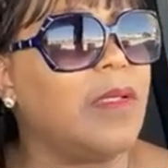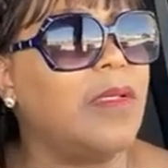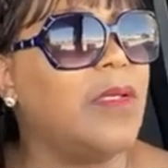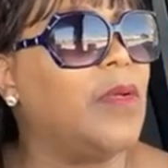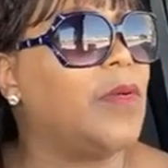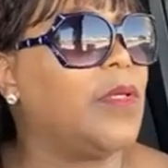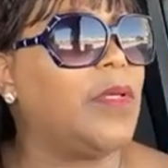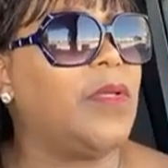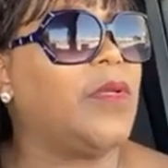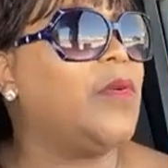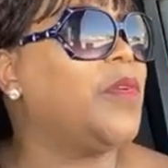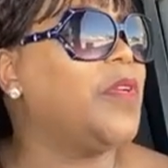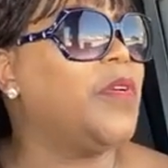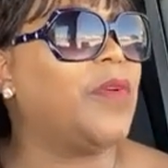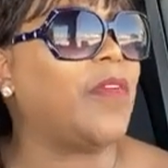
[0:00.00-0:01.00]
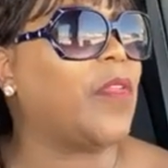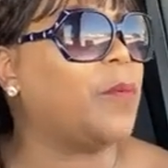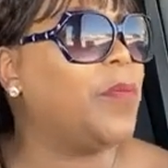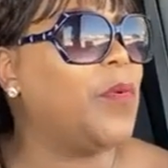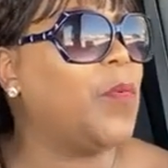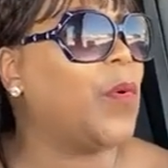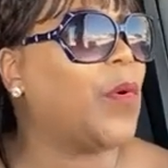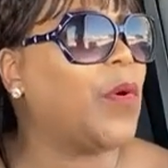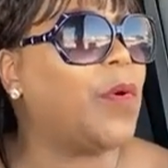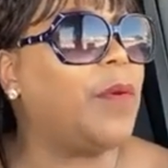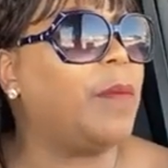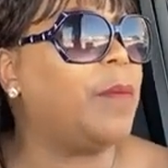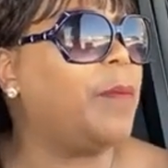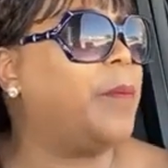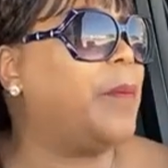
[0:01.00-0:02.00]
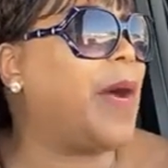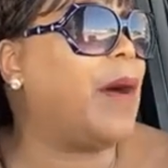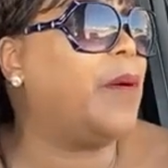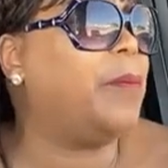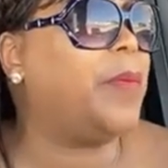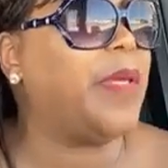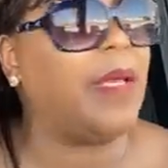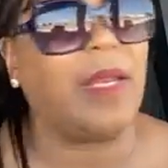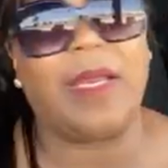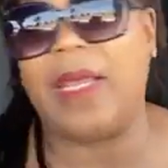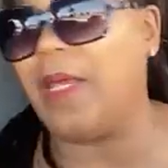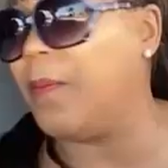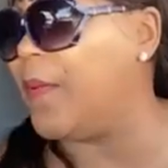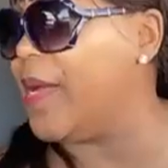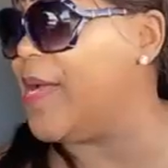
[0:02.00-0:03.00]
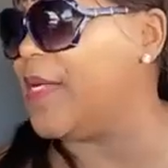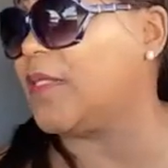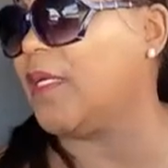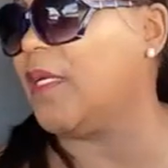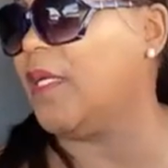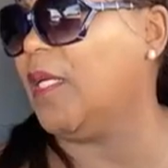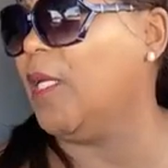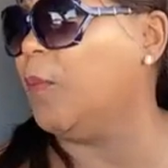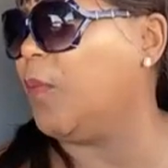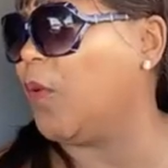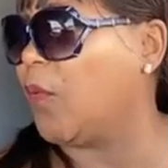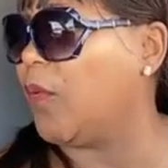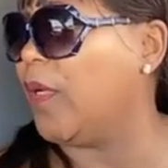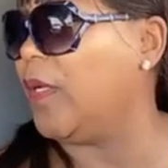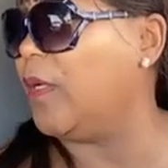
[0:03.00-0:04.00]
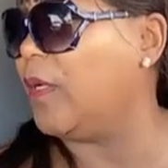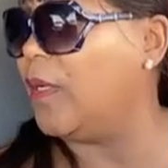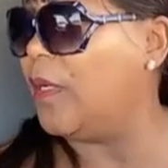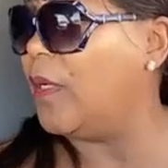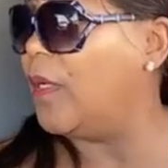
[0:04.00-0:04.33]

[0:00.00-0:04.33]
you don't have to be worrying about being labeled as a hypocrite.